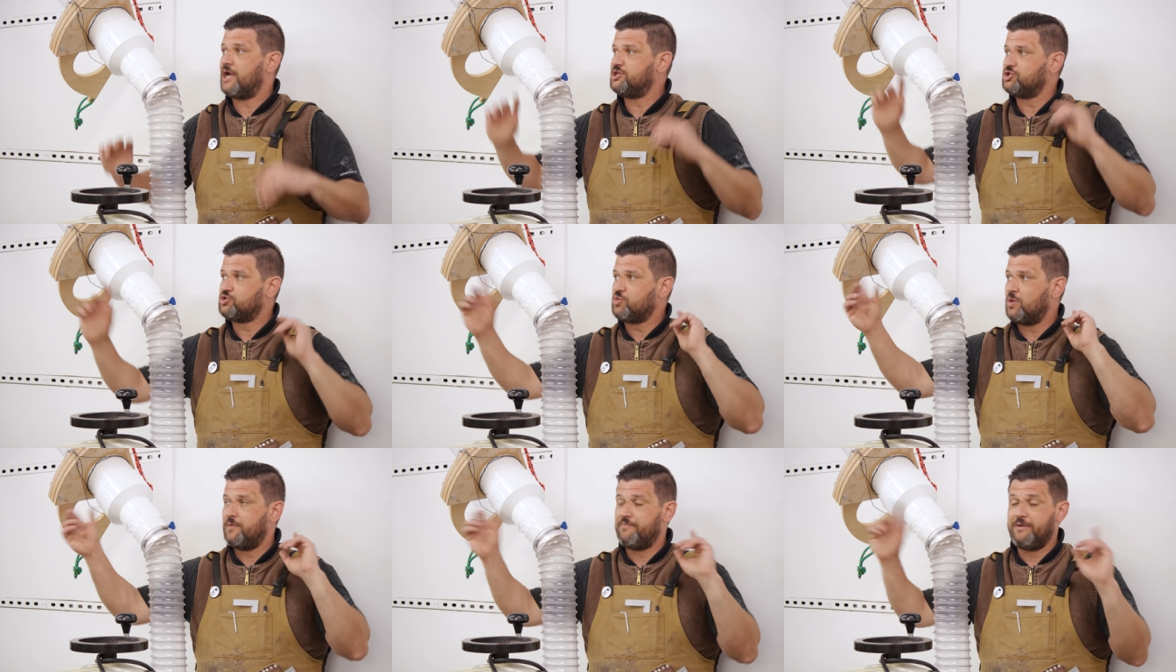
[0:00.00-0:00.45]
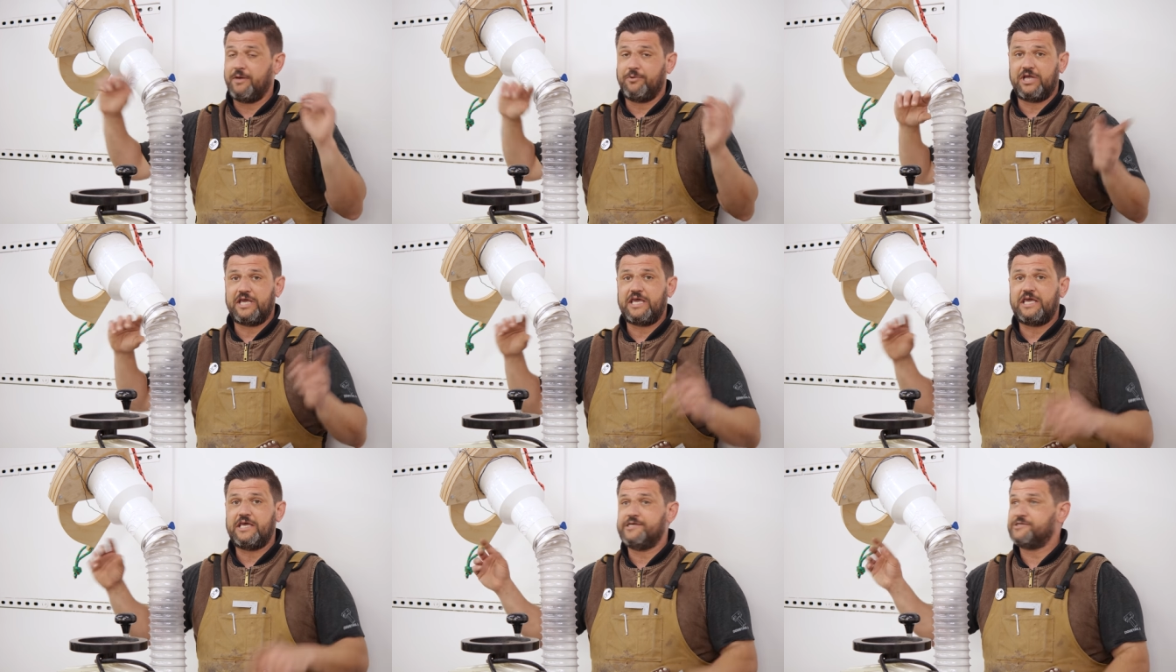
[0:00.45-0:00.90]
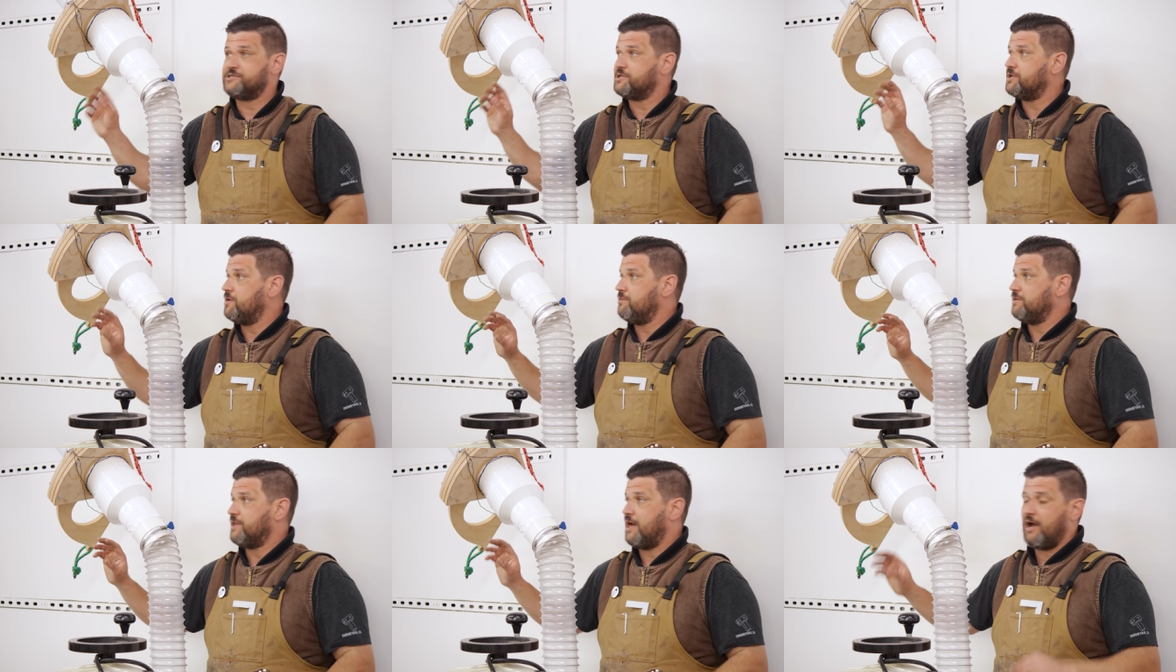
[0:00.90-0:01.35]
I just want to be able to
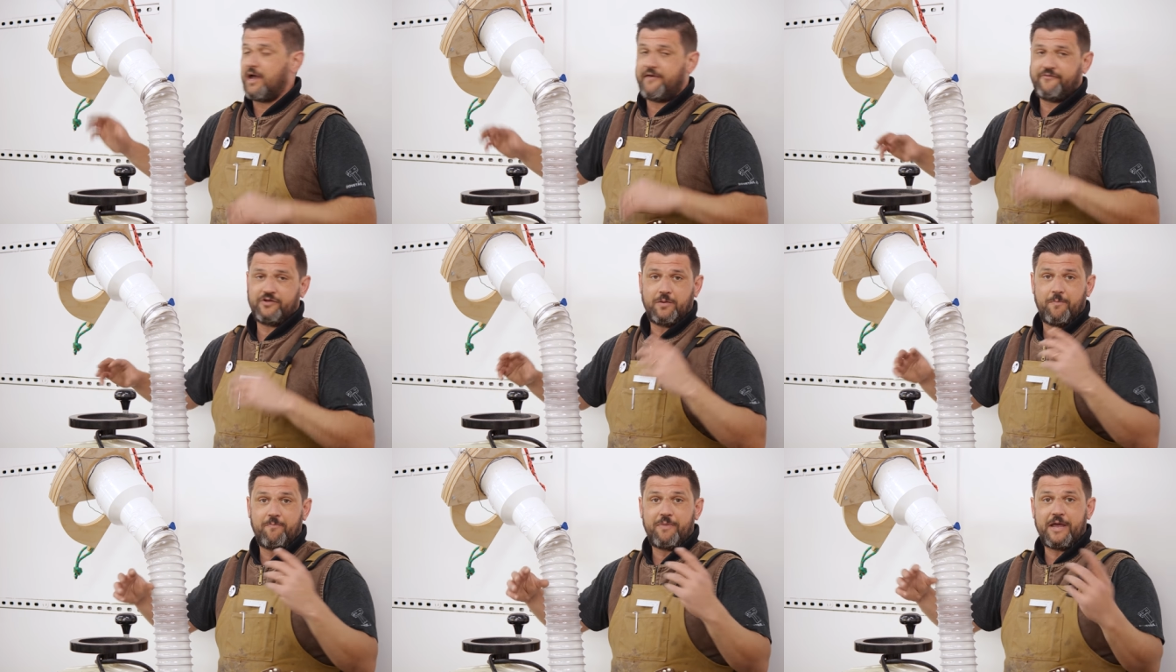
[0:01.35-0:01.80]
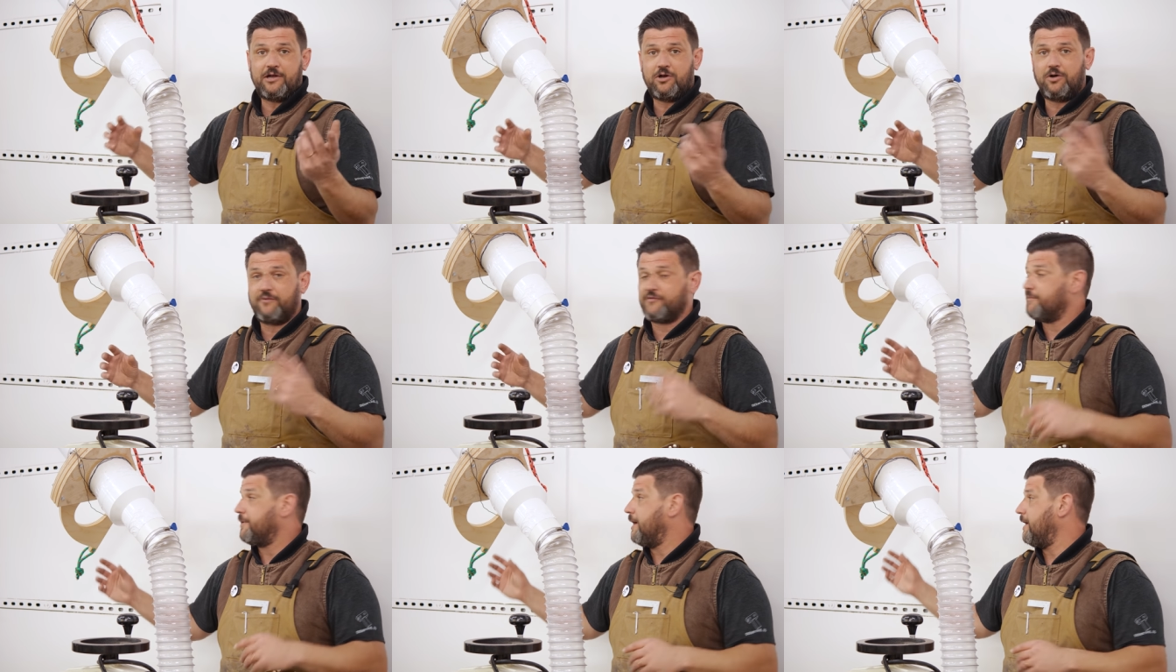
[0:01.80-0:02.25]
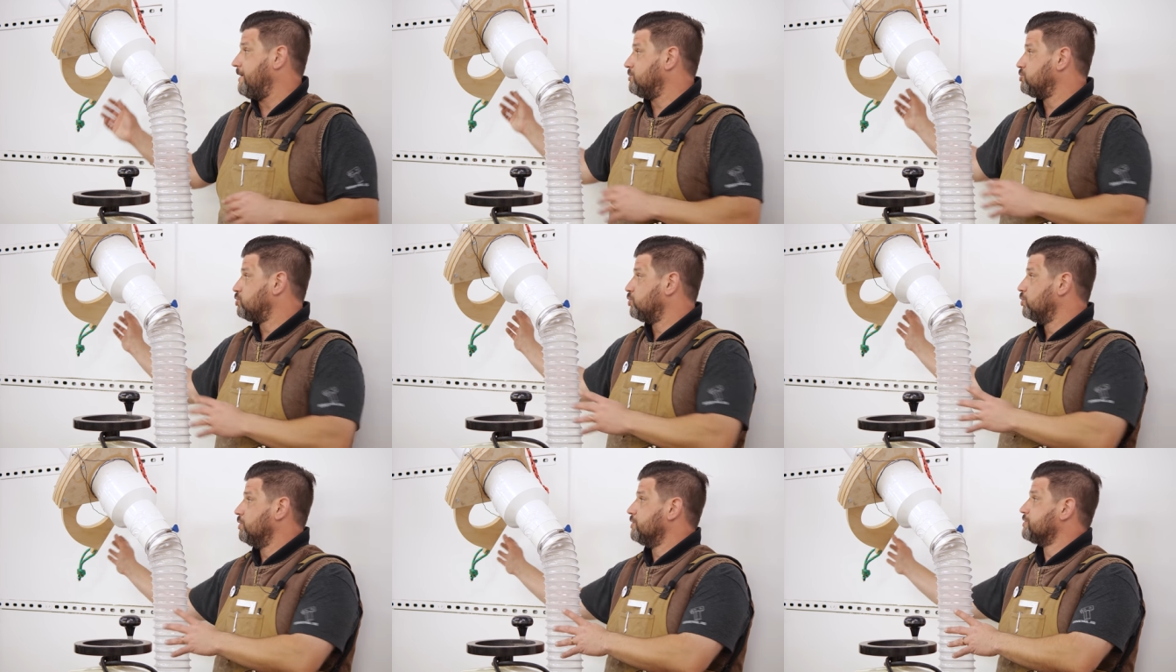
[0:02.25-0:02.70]
easily, without having to bend over
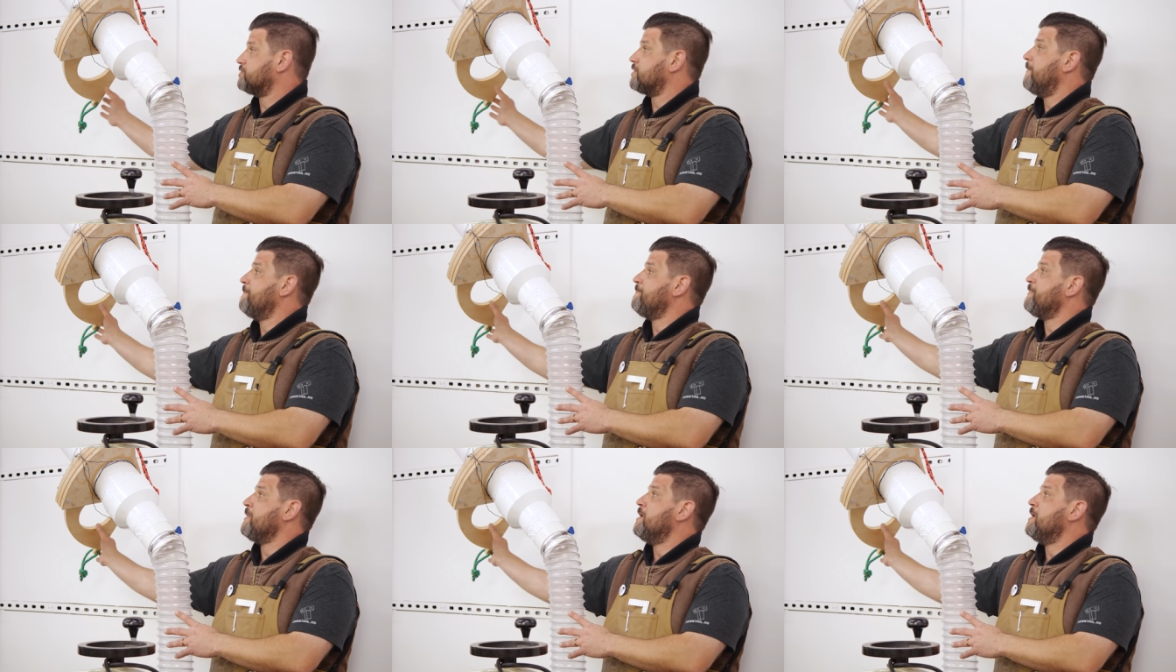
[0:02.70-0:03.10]
behind tools,